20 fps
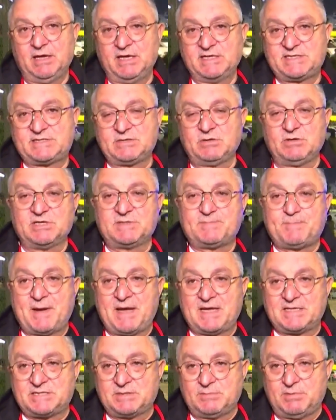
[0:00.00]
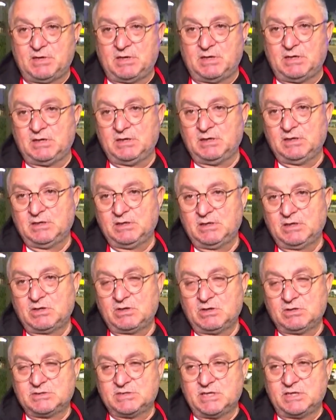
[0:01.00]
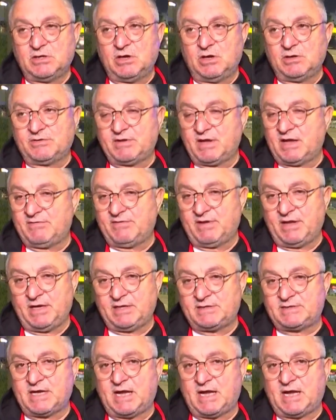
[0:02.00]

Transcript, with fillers: as soon as possible, because they don't have any